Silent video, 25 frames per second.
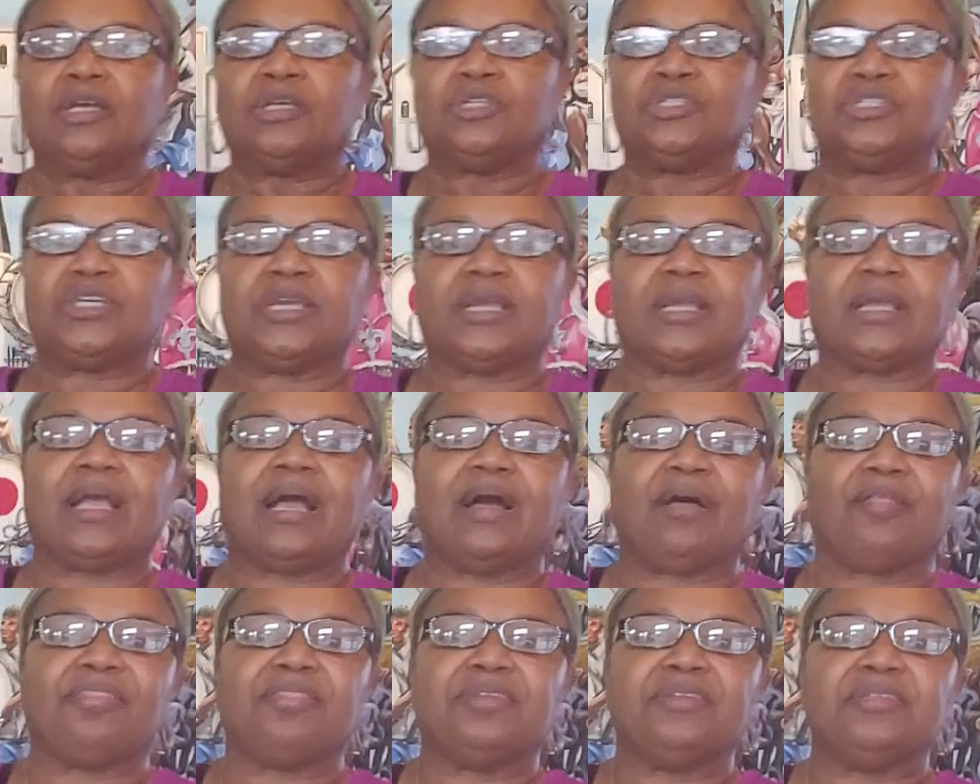Check
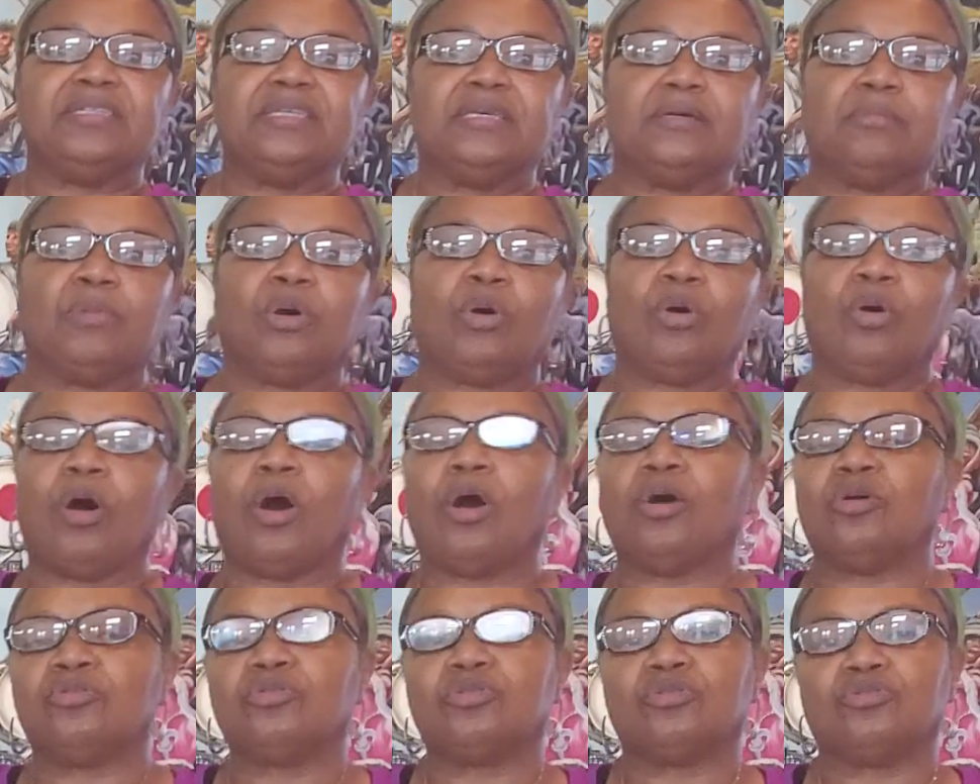out the demo.
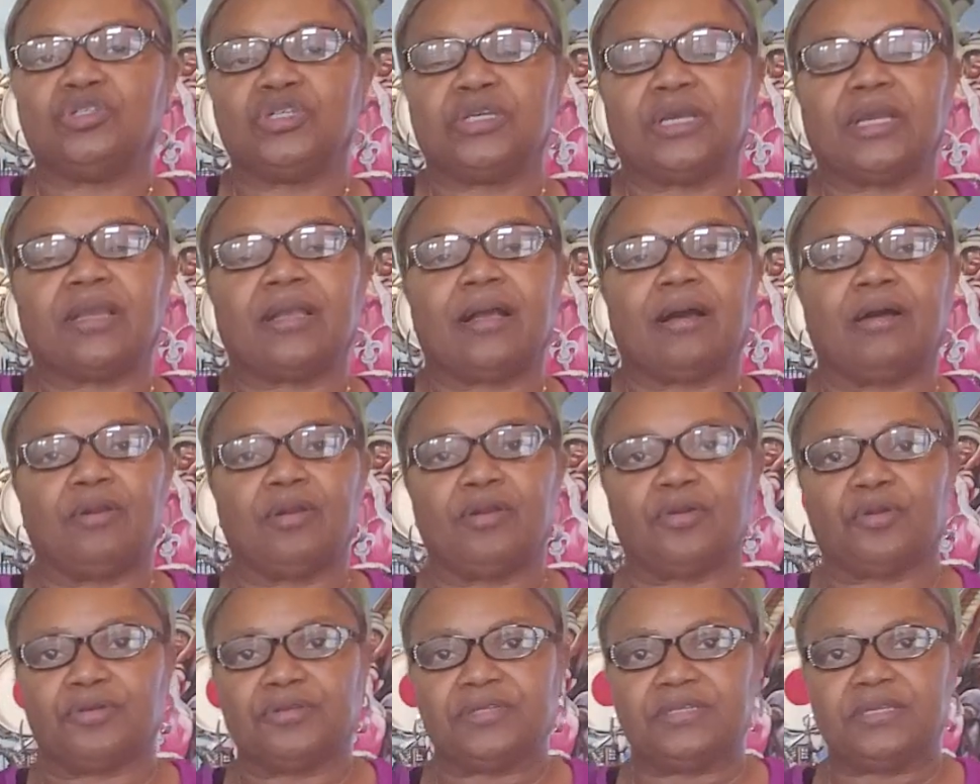Also check out
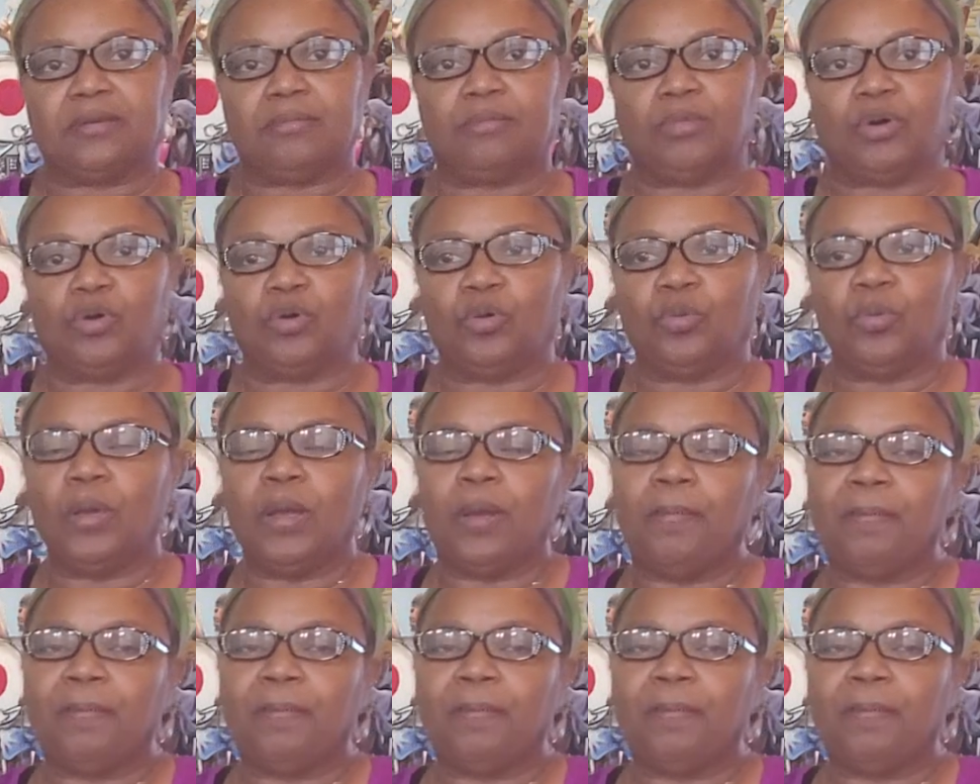her demo.